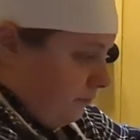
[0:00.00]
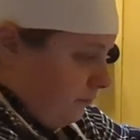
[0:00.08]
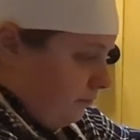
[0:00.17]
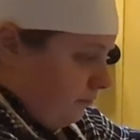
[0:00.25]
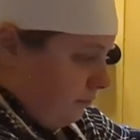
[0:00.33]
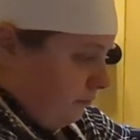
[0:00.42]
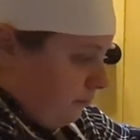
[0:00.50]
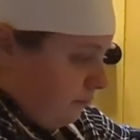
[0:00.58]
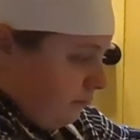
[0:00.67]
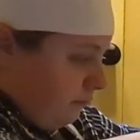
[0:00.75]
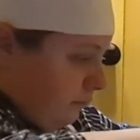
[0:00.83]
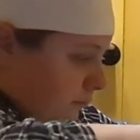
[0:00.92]

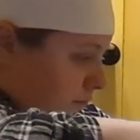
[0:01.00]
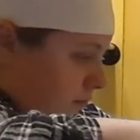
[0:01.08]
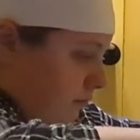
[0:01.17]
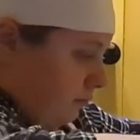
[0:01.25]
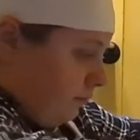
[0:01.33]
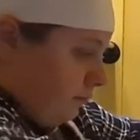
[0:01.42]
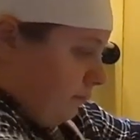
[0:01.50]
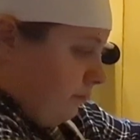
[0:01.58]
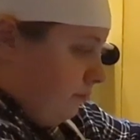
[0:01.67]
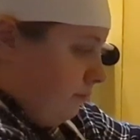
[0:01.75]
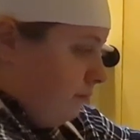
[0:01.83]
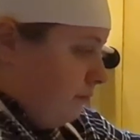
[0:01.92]

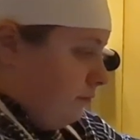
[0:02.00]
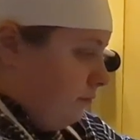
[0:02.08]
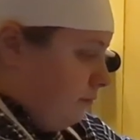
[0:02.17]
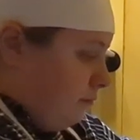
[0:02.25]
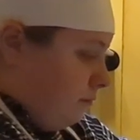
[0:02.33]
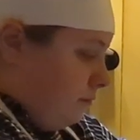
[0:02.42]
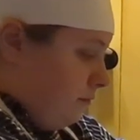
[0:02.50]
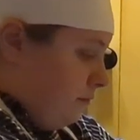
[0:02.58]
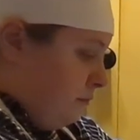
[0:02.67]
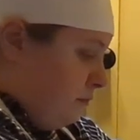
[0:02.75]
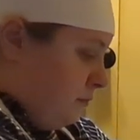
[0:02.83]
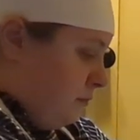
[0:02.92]

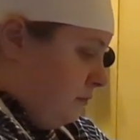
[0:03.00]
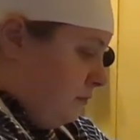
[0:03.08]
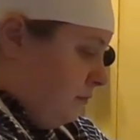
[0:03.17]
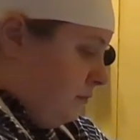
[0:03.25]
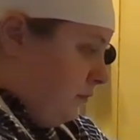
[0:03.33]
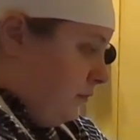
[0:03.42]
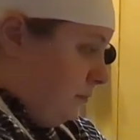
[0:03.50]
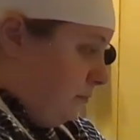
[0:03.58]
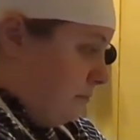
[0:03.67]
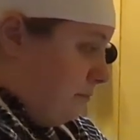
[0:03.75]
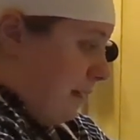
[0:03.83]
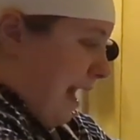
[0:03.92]

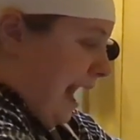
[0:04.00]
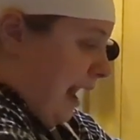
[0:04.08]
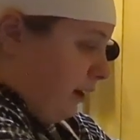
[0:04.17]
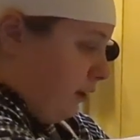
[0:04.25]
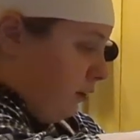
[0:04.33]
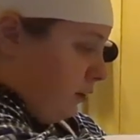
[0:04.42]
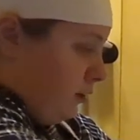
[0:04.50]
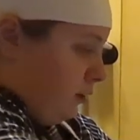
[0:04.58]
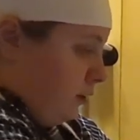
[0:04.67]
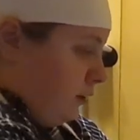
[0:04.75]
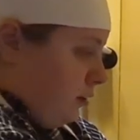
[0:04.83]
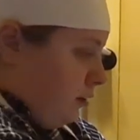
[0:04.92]

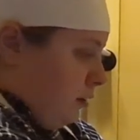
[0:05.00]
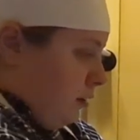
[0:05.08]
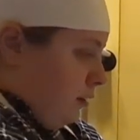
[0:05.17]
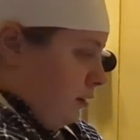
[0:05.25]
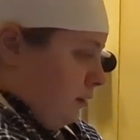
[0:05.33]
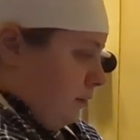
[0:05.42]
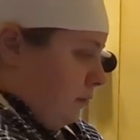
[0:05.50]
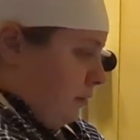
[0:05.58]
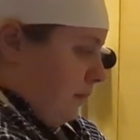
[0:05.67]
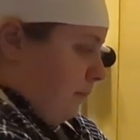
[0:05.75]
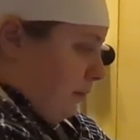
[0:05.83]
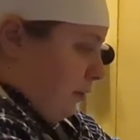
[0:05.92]

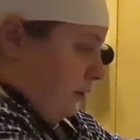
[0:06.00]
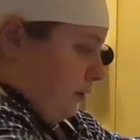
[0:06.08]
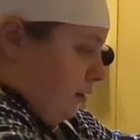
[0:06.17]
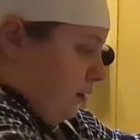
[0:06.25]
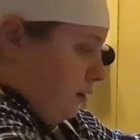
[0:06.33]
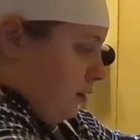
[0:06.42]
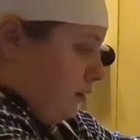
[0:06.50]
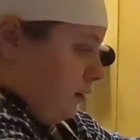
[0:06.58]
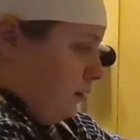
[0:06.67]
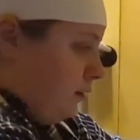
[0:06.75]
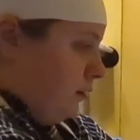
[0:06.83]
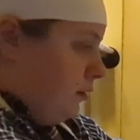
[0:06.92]

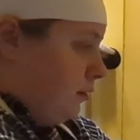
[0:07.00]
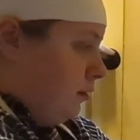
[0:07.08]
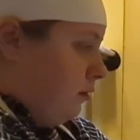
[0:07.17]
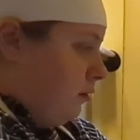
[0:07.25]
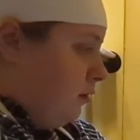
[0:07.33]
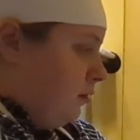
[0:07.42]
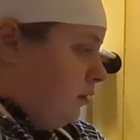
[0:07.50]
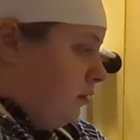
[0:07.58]
Nothing is said.